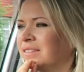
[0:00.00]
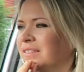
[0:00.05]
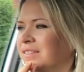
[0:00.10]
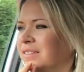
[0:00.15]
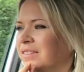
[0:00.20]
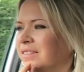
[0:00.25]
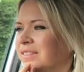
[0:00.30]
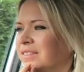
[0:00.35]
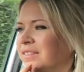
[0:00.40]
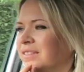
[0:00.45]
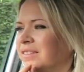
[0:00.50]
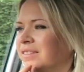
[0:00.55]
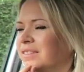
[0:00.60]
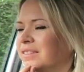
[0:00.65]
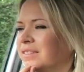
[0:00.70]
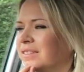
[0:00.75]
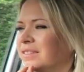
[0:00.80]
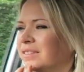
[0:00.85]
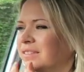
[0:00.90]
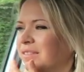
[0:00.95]

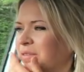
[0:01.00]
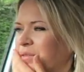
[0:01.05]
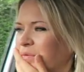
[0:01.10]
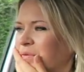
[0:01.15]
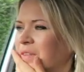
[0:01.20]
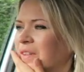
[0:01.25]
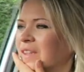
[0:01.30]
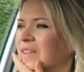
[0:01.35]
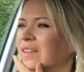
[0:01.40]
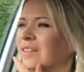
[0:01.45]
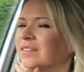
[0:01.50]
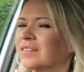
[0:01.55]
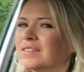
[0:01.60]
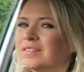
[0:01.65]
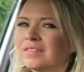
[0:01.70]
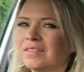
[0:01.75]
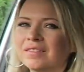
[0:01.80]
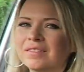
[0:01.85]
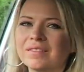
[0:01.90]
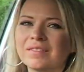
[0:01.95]

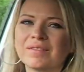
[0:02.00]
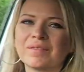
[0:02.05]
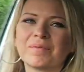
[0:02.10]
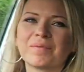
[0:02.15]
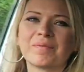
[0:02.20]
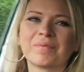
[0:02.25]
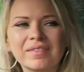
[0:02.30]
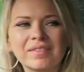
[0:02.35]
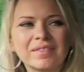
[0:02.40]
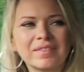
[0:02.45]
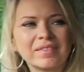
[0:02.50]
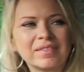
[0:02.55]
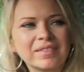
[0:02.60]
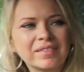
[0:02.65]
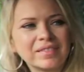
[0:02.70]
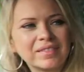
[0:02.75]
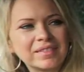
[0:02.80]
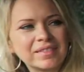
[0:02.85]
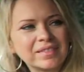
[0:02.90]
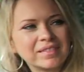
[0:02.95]

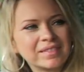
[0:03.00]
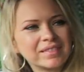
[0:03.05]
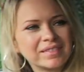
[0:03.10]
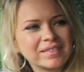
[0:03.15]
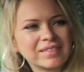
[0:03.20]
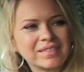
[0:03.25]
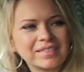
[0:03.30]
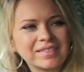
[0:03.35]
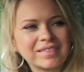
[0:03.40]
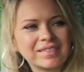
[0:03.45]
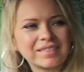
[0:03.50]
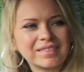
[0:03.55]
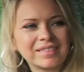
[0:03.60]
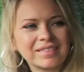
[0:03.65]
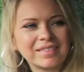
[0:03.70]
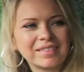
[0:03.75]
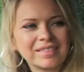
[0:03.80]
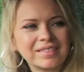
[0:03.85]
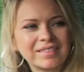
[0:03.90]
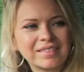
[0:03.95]

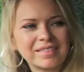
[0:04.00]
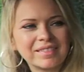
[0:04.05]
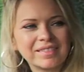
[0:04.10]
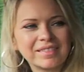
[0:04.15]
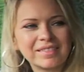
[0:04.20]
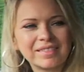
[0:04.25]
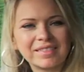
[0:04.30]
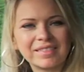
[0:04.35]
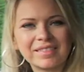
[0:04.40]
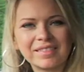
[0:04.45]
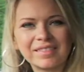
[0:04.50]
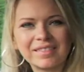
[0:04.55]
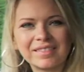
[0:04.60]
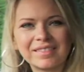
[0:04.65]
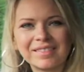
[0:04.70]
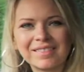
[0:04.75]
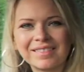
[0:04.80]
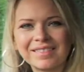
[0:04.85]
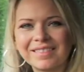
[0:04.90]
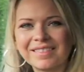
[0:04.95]

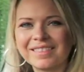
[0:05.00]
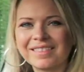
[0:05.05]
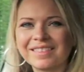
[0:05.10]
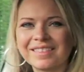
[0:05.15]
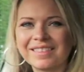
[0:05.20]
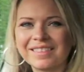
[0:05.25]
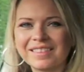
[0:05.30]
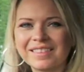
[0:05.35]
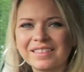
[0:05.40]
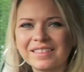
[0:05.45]
The person shown says nothing.